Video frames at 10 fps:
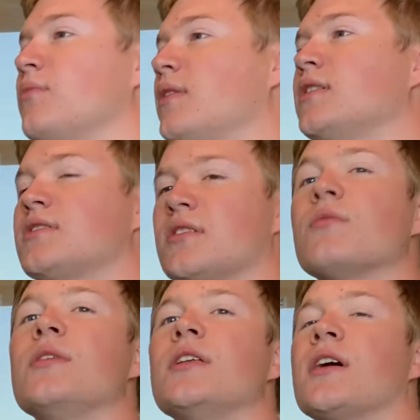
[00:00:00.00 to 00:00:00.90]
much, so
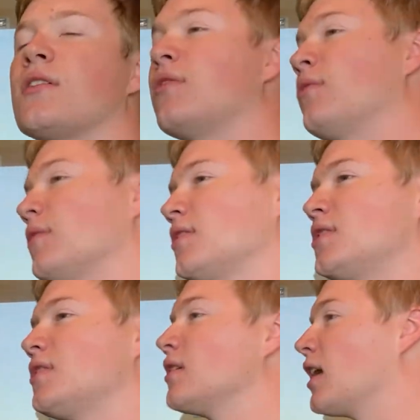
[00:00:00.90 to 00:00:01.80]
we not only want to
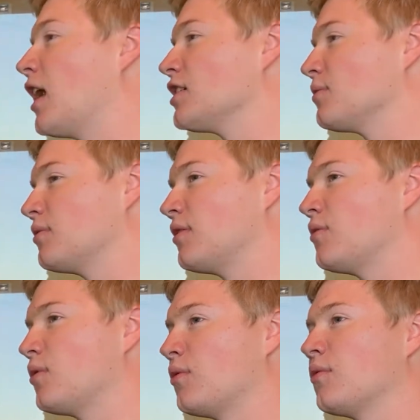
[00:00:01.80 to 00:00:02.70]
share the gospel with you,
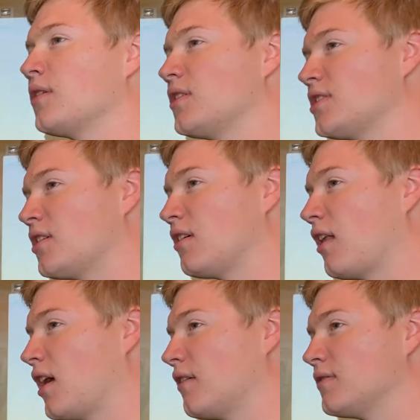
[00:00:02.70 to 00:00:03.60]
but we wanted to share
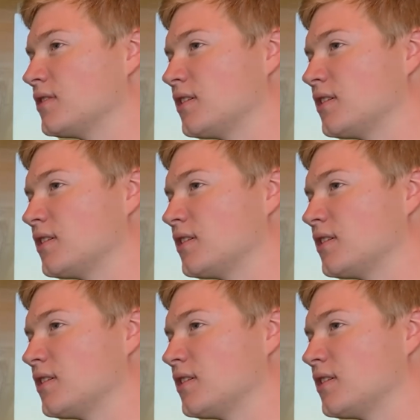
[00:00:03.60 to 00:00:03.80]
our lives.